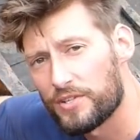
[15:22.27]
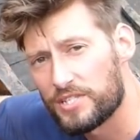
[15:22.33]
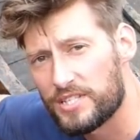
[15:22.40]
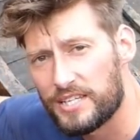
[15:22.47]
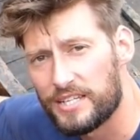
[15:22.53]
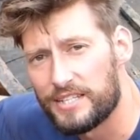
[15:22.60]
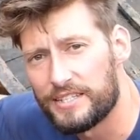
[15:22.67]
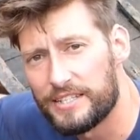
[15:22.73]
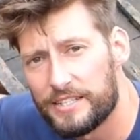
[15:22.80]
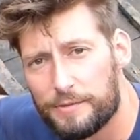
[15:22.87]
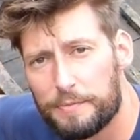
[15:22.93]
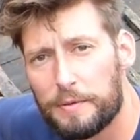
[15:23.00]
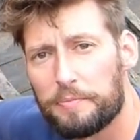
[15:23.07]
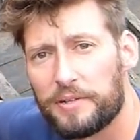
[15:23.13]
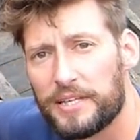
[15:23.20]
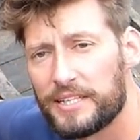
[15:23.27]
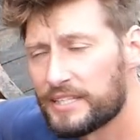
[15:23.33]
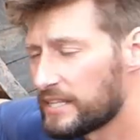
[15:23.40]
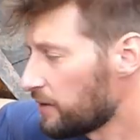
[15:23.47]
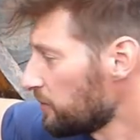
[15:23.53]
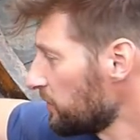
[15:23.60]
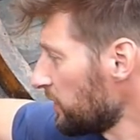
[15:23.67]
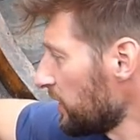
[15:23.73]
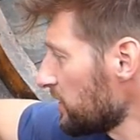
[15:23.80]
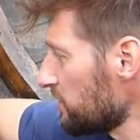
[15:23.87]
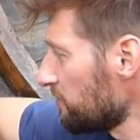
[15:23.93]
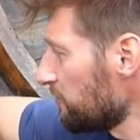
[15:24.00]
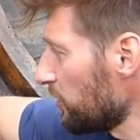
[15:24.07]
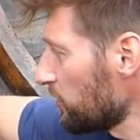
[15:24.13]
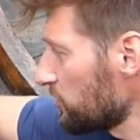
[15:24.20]
obviously, need to be planed down
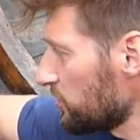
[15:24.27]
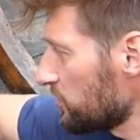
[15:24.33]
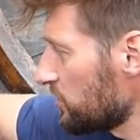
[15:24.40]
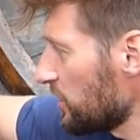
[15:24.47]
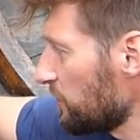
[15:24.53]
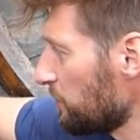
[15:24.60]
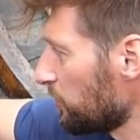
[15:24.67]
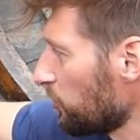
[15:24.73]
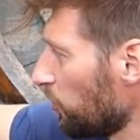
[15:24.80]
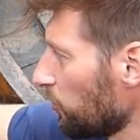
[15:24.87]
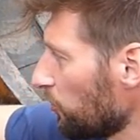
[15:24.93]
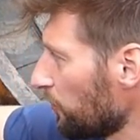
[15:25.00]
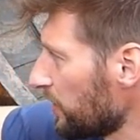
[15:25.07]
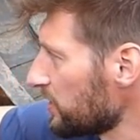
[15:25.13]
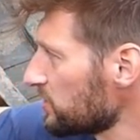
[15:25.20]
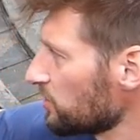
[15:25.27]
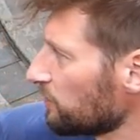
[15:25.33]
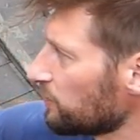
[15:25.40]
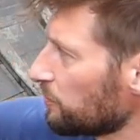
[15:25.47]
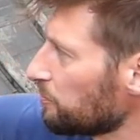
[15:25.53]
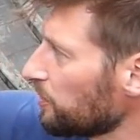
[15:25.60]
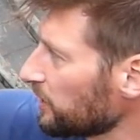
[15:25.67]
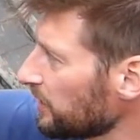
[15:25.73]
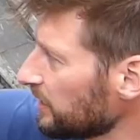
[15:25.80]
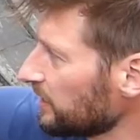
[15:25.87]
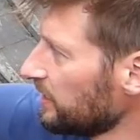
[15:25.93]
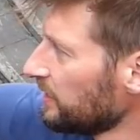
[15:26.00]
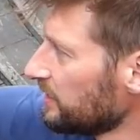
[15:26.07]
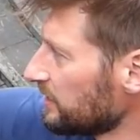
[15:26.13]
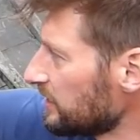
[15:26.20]
nice and flush. The same with all the rest of the
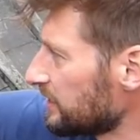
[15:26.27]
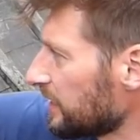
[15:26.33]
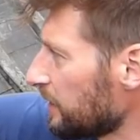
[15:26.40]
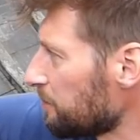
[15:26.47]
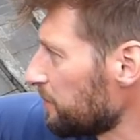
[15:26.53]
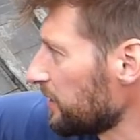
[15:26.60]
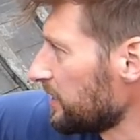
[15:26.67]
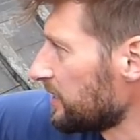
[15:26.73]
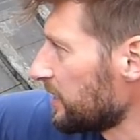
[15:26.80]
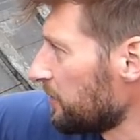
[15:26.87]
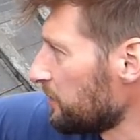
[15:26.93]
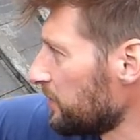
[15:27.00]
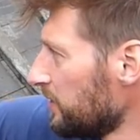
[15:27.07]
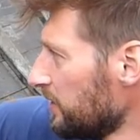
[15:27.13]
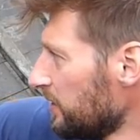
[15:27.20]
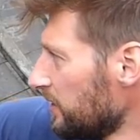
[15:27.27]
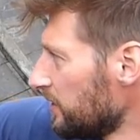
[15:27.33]
plugging, need to get planed down.